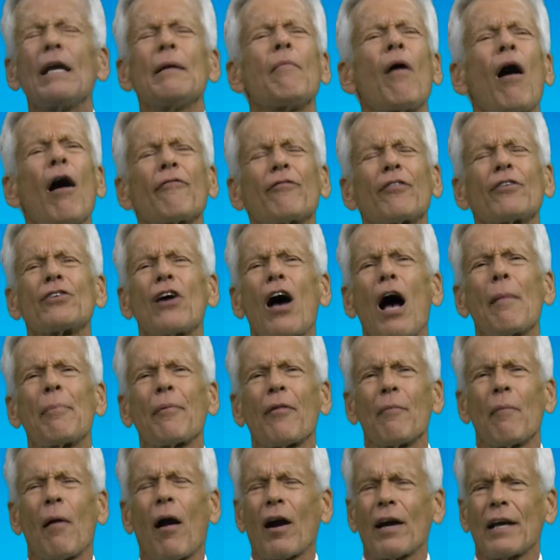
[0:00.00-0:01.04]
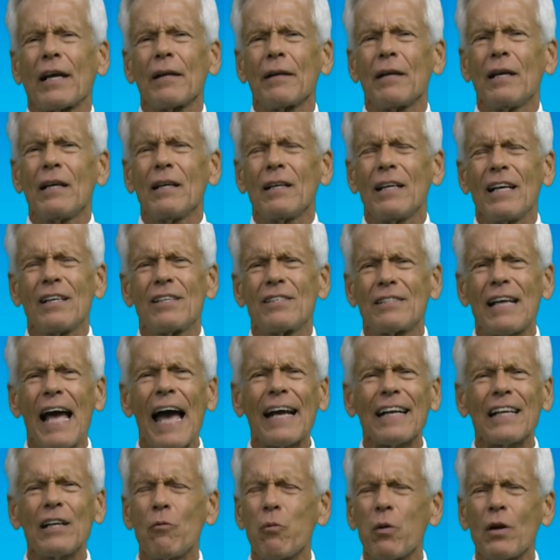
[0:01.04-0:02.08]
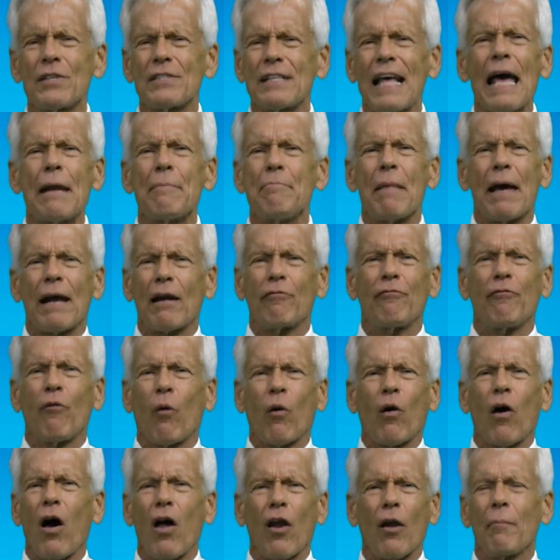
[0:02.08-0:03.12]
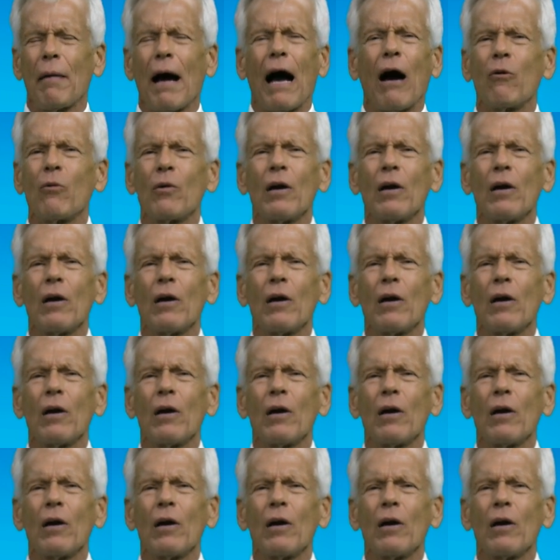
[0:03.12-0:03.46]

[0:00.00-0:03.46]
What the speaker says: off the top of the market. Exactly what is that metaphor all about?